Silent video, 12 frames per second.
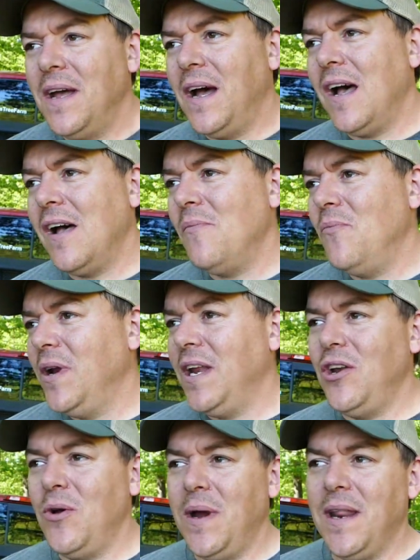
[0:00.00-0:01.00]
Um, we
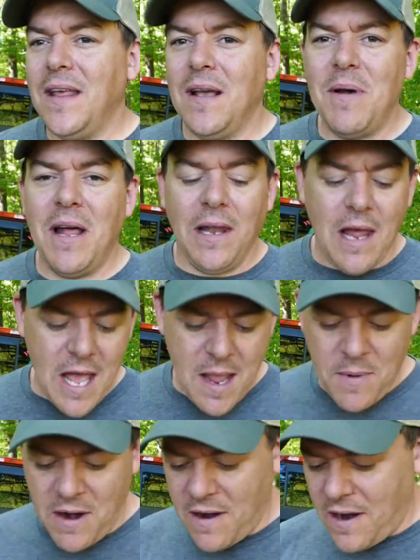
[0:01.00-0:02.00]
didn't do anything about
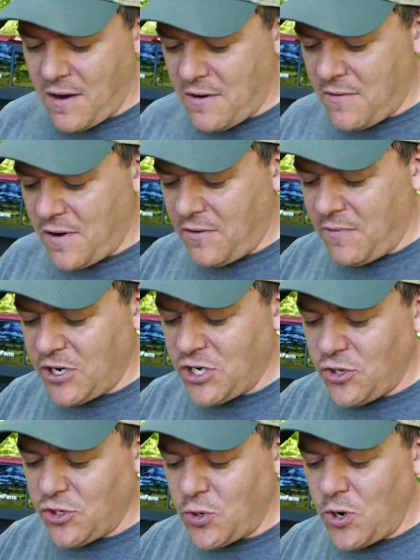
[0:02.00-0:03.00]
lime. Our, our
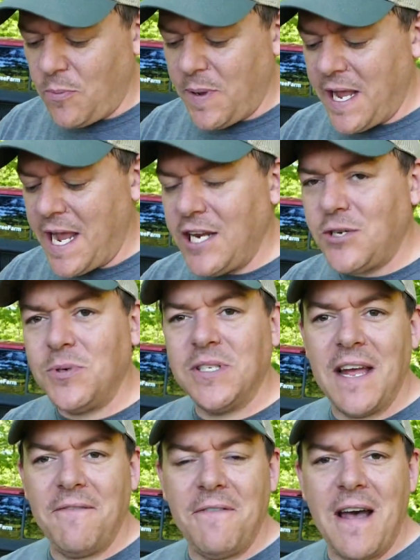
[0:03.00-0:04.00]
original soil pH
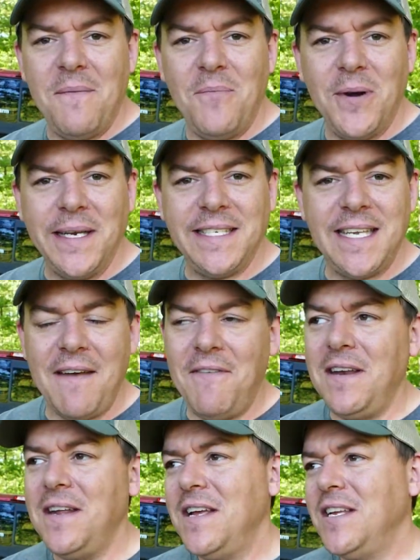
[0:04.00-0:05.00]
was at five point
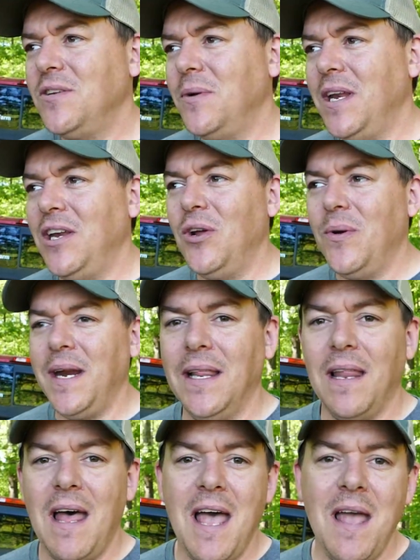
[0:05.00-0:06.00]
seven, so we didn't do
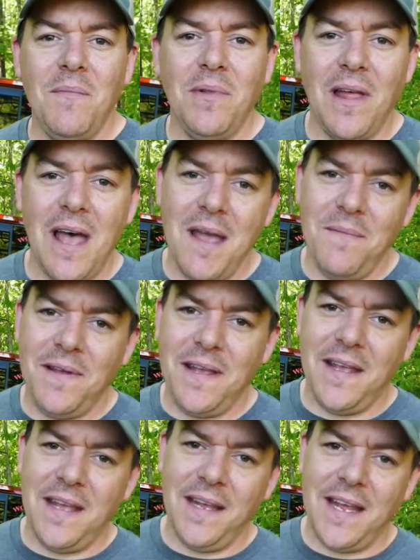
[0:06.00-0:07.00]
lime. Lime
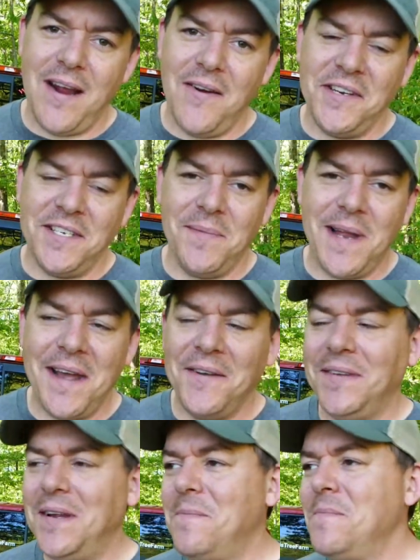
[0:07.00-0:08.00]
can carry some
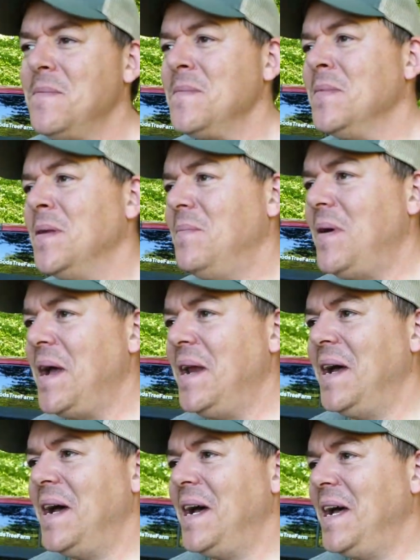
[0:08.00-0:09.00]
calcium,
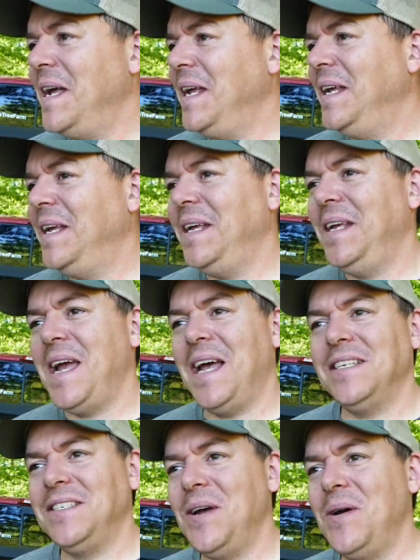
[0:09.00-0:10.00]
but uh, yeah,
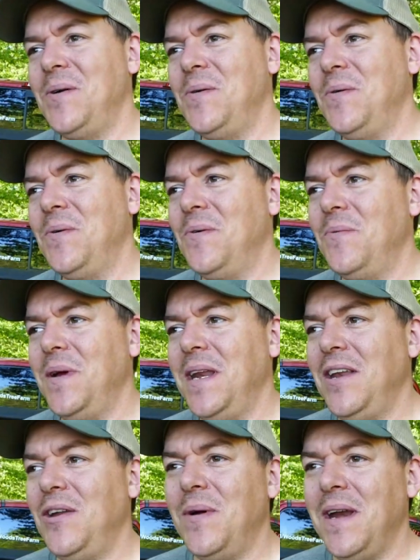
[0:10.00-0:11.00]
so we
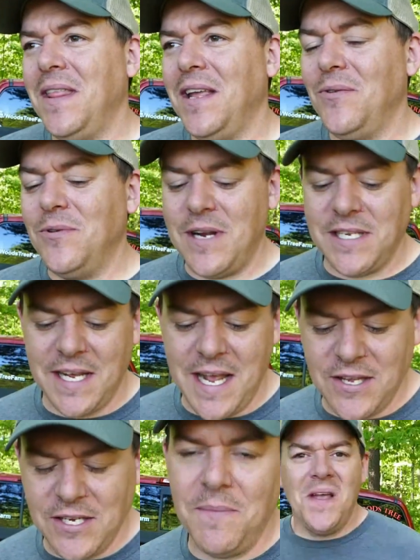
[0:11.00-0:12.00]
didn't do anything to address the
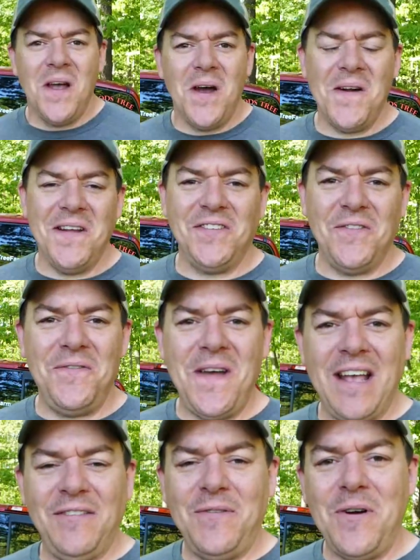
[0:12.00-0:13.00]
calcium. All right, so
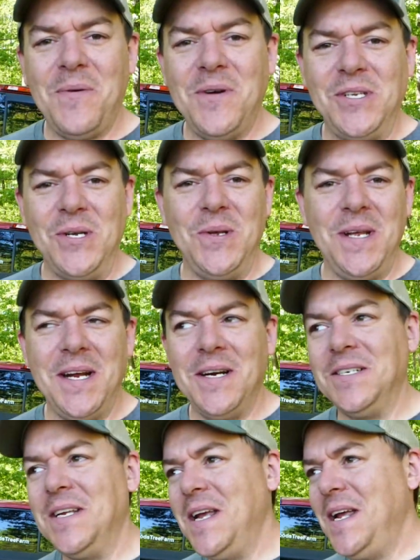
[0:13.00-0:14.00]
fast forward two
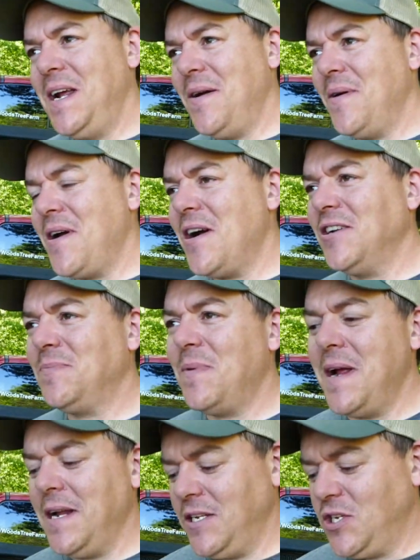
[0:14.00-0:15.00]
years. Here we are,
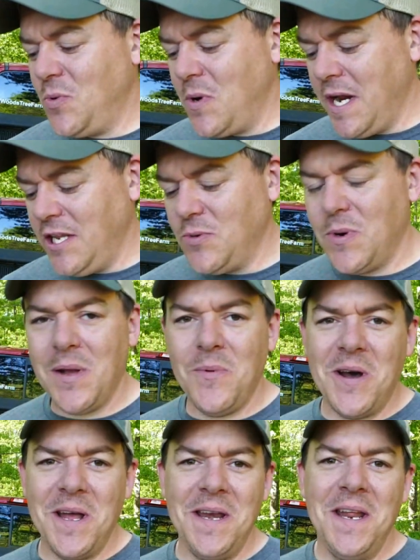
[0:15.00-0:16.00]
spring twenty
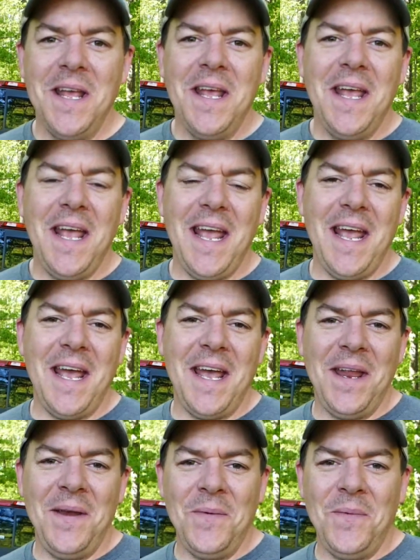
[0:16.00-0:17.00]
twenty-one,
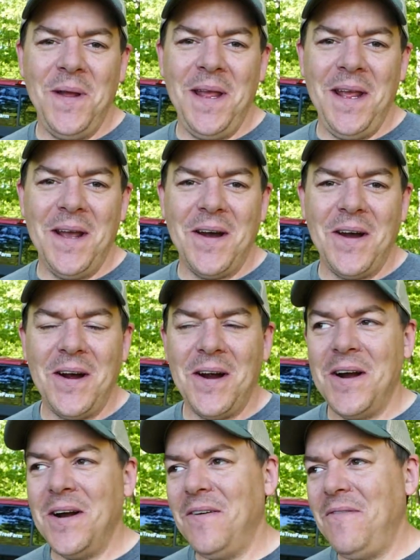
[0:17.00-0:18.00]
and we
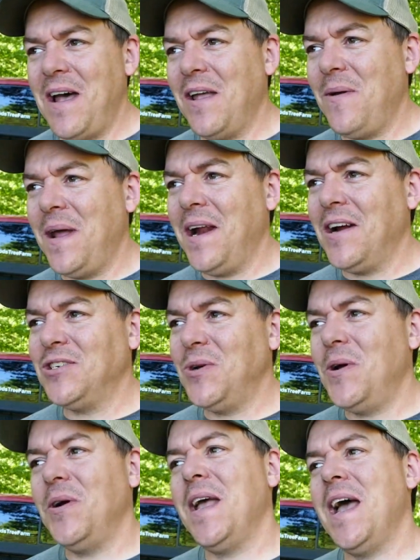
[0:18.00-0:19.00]
are evaluating our
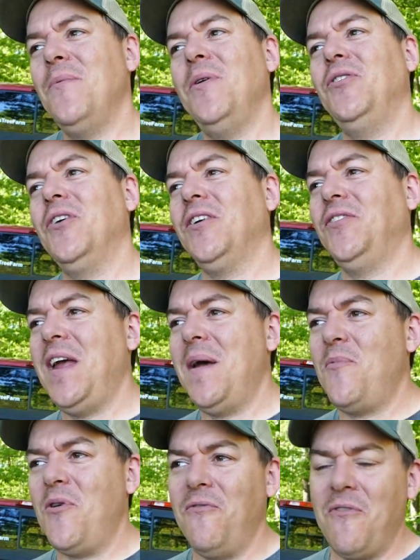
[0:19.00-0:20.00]
soil again. We took a
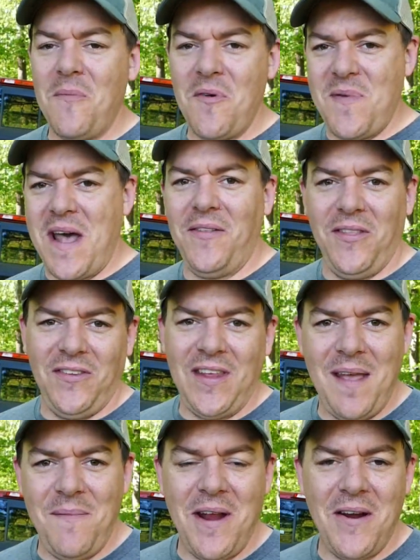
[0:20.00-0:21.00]
sample from about the
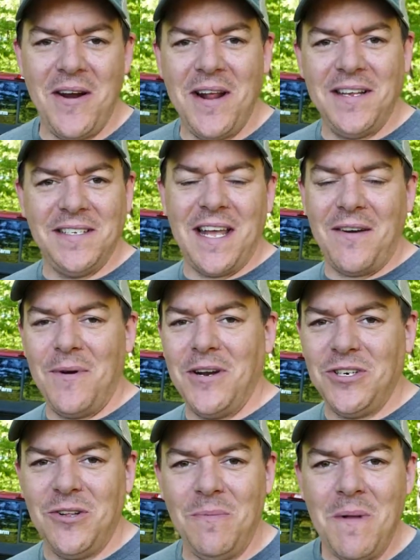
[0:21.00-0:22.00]
same area as that
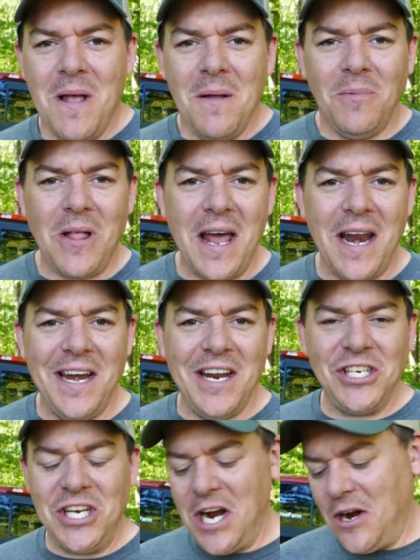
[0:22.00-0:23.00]
original plot I
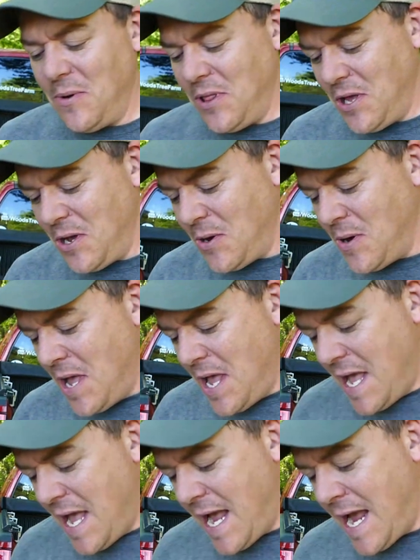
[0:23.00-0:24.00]
just shared with you,
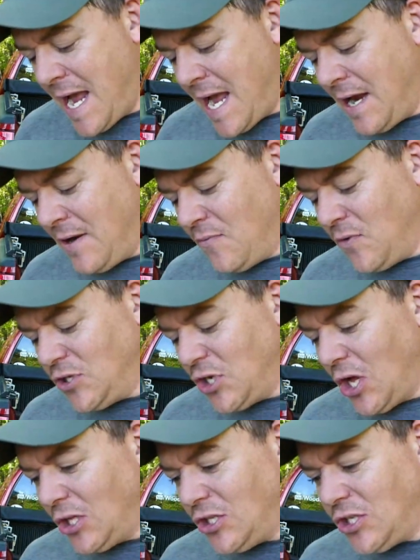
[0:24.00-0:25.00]
and
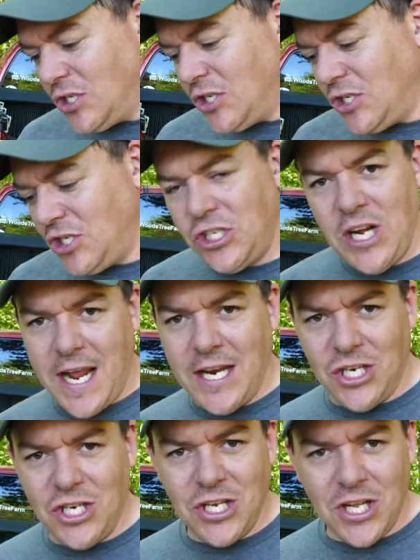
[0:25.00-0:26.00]
results
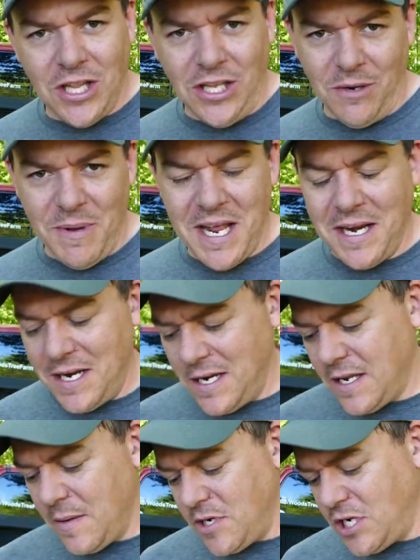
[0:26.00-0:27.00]
changed a little bit.
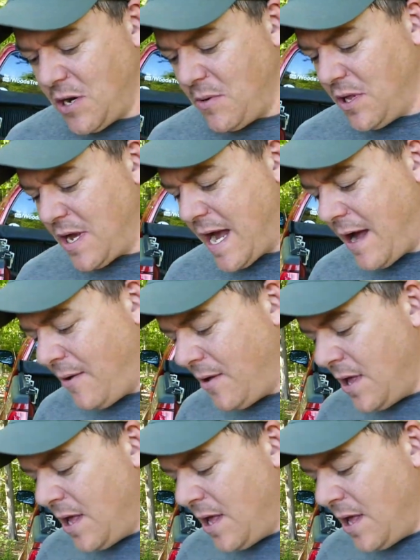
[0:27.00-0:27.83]
Let me share with you how.